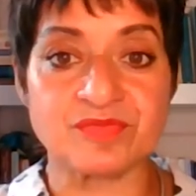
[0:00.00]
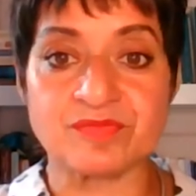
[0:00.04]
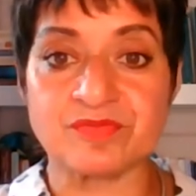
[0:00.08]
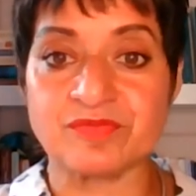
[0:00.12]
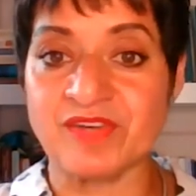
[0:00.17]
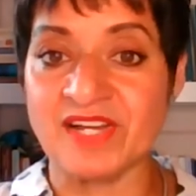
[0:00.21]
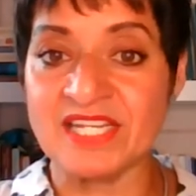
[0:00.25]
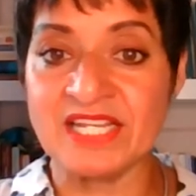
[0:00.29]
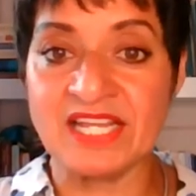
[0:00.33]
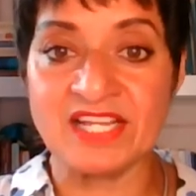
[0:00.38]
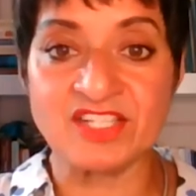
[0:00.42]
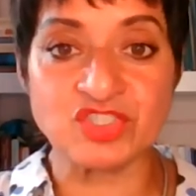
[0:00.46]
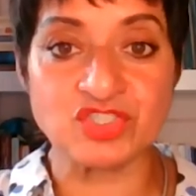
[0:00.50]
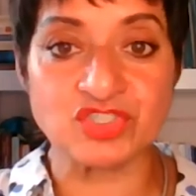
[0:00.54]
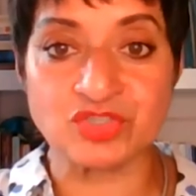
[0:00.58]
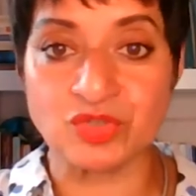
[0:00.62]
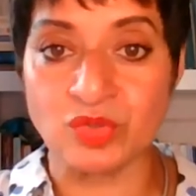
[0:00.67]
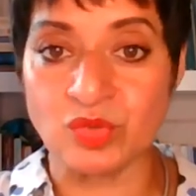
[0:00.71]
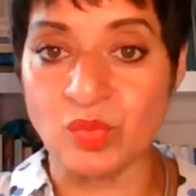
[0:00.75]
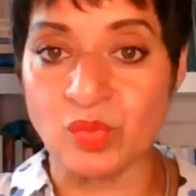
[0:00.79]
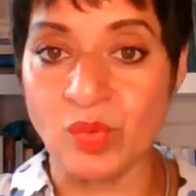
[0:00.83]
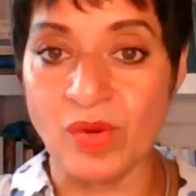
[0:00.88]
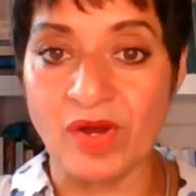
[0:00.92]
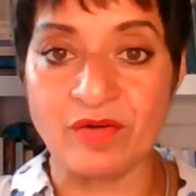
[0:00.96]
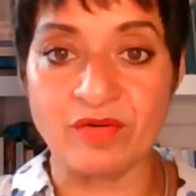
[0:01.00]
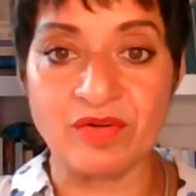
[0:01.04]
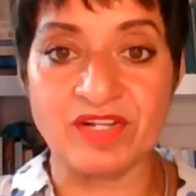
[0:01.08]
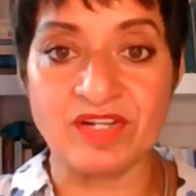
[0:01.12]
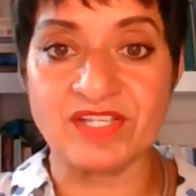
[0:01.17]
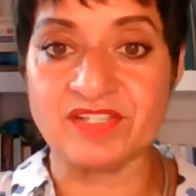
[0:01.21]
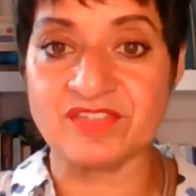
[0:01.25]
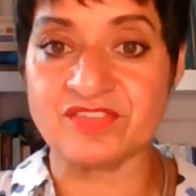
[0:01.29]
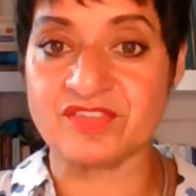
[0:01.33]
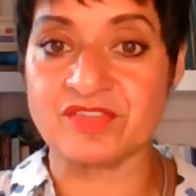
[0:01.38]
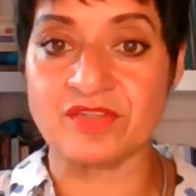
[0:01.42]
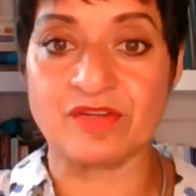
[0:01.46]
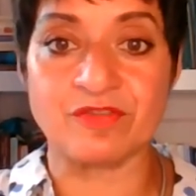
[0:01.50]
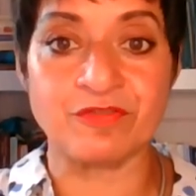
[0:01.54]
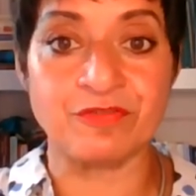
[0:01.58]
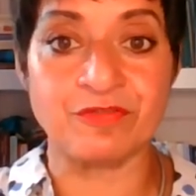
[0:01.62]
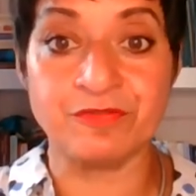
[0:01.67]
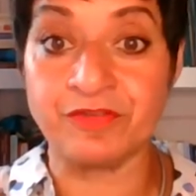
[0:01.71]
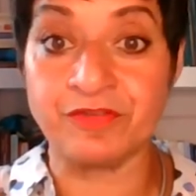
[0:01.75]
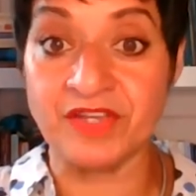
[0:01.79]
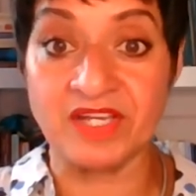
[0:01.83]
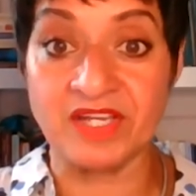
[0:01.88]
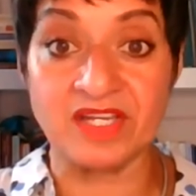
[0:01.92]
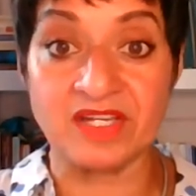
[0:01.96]
financial worries,
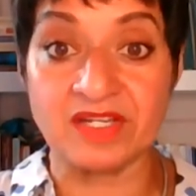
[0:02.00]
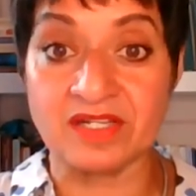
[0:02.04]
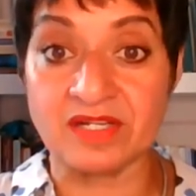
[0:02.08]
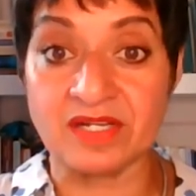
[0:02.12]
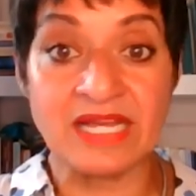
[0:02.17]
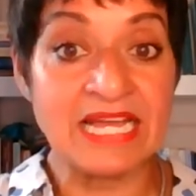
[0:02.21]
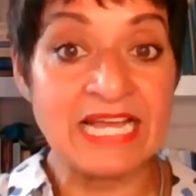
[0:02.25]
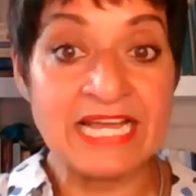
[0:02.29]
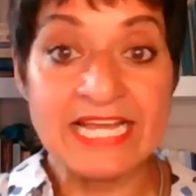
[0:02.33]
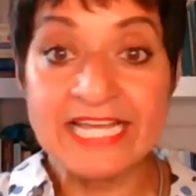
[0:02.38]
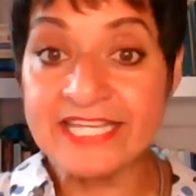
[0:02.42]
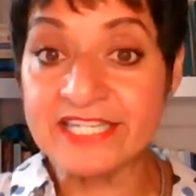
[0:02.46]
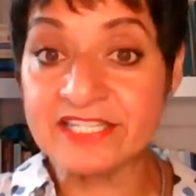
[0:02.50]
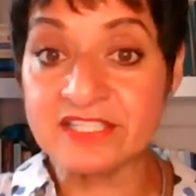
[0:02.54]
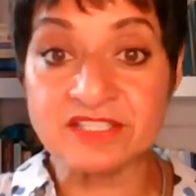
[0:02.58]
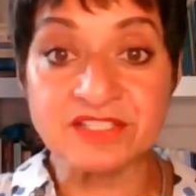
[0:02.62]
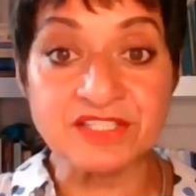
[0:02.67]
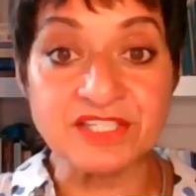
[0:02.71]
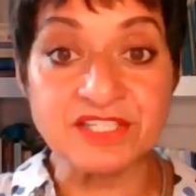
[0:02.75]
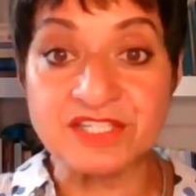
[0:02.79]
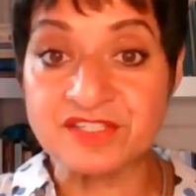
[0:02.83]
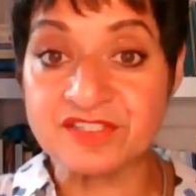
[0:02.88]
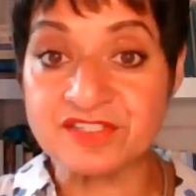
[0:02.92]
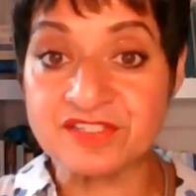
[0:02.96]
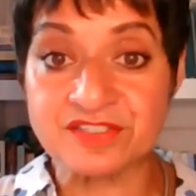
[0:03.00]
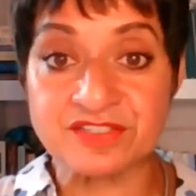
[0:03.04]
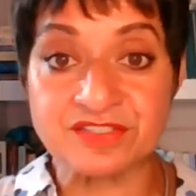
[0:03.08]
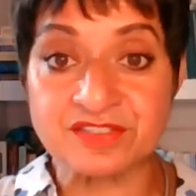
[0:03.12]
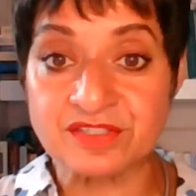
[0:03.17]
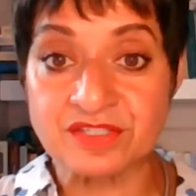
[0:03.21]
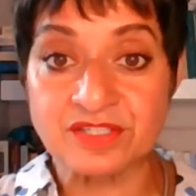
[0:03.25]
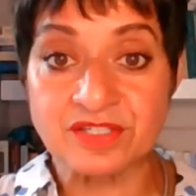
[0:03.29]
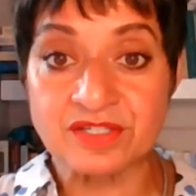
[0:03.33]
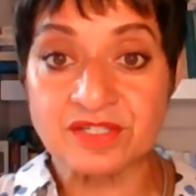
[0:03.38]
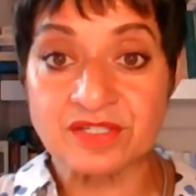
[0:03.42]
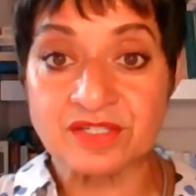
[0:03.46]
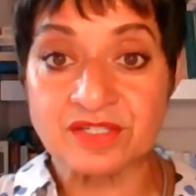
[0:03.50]
fear, illness,